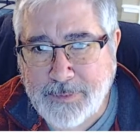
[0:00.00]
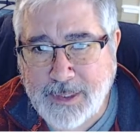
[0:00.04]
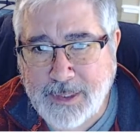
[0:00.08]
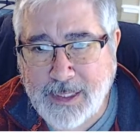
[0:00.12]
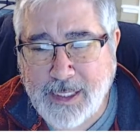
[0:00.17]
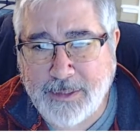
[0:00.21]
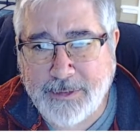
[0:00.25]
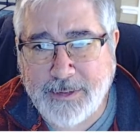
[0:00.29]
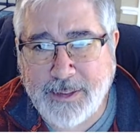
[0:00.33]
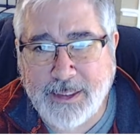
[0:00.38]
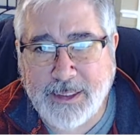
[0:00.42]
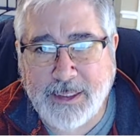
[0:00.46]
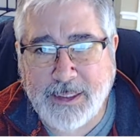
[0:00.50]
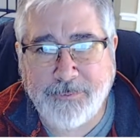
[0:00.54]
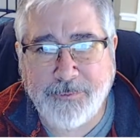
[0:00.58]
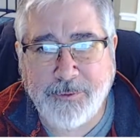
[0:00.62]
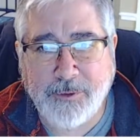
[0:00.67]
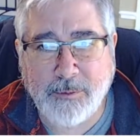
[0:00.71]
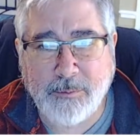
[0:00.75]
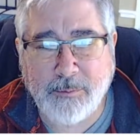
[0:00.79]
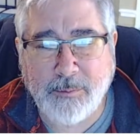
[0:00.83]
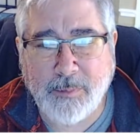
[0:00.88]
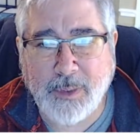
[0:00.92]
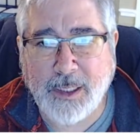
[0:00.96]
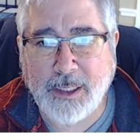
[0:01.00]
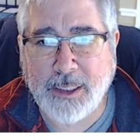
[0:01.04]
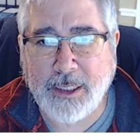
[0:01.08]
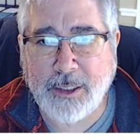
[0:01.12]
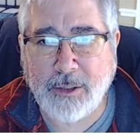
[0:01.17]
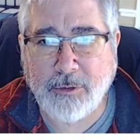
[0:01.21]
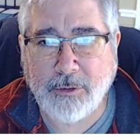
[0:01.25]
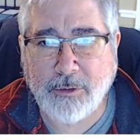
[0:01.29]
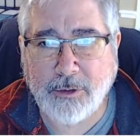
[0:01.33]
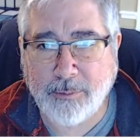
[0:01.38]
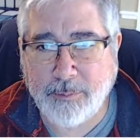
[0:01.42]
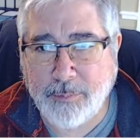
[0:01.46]
I think if you're
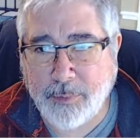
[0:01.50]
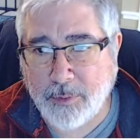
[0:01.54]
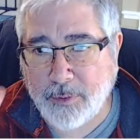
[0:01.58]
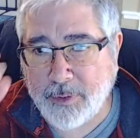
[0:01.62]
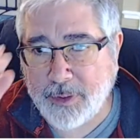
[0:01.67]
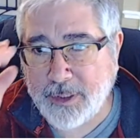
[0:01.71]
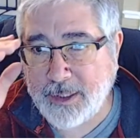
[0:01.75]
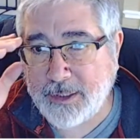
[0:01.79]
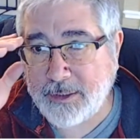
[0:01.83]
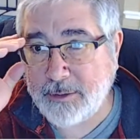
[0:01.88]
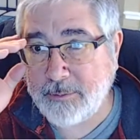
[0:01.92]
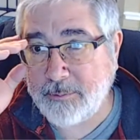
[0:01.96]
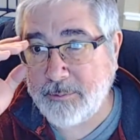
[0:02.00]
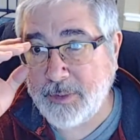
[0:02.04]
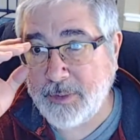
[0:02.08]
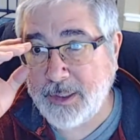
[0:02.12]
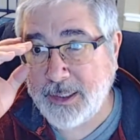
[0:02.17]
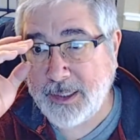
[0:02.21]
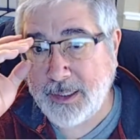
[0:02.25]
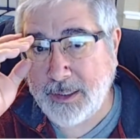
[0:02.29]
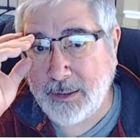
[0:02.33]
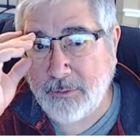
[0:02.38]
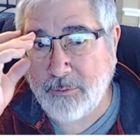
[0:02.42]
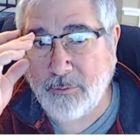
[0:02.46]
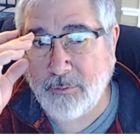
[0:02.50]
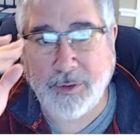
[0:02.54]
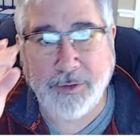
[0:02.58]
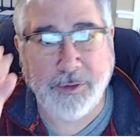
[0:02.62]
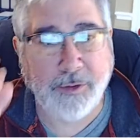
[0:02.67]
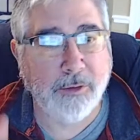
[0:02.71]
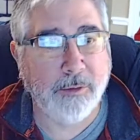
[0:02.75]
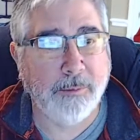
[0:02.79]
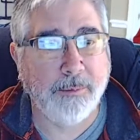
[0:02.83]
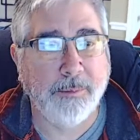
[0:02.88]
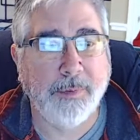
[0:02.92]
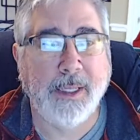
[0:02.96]
money or you're born into money, whether
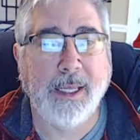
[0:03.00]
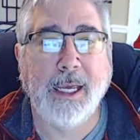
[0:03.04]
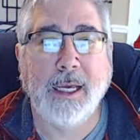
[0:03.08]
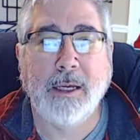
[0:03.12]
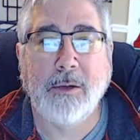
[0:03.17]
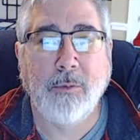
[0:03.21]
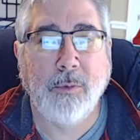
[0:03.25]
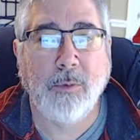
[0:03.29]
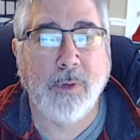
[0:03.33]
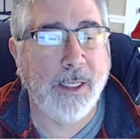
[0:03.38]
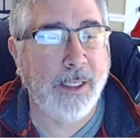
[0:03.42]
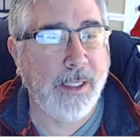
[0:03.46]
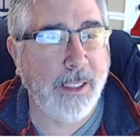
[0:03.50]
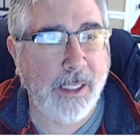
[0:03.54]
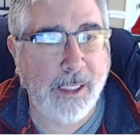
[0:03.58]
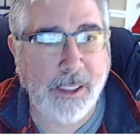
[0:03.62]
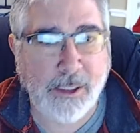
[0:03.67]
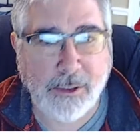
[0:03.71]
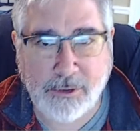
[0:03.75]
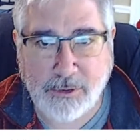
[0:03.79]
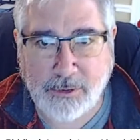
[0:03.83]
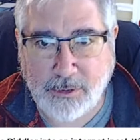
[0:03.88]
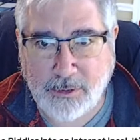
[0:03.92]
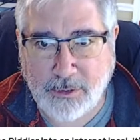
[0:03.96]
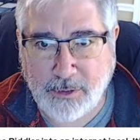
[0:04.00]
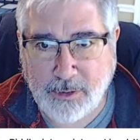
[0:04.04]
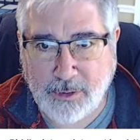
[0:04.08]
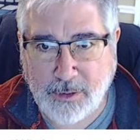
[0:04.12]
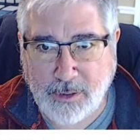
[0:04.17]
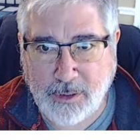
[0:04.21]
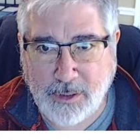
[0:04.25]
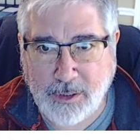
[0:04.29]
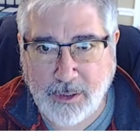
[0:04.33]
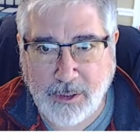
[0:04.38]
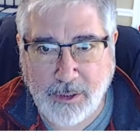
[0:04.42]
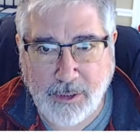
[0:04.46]
you're black, white, Asian,
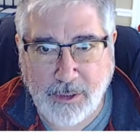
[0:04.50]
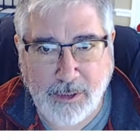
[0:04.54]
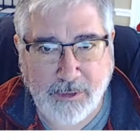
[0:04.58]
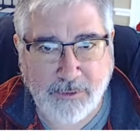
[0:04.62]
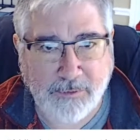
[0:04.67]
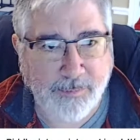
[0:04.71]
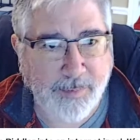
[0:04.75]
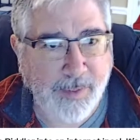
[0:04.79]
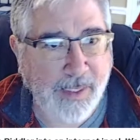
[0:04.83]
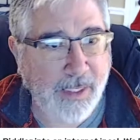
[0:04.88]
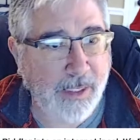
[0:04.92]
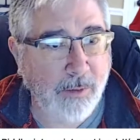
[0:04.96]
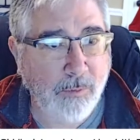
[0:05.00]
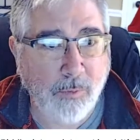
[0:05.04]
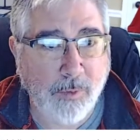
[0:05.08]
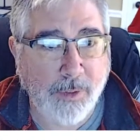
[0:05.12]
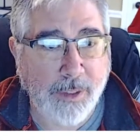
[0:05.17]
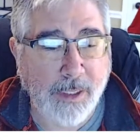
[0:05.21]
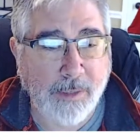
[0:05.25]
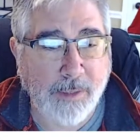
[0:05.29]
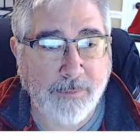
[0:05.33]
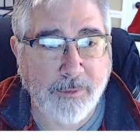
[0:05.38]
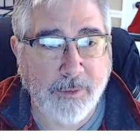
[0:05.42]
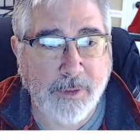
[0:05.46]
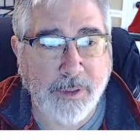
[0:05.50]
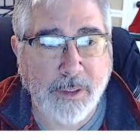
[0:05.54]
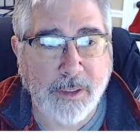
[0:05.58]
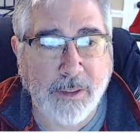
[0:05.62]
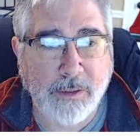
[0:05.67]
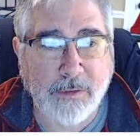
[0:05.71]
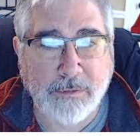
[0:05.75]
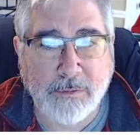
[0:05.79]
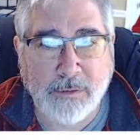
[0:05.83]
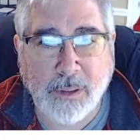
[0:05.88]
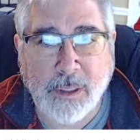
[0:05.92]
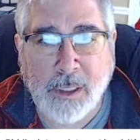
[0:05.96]
Hispanic, whatever it
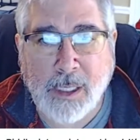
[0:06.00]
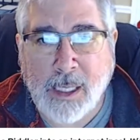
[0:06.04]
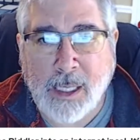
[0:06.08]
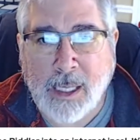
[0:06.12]
is,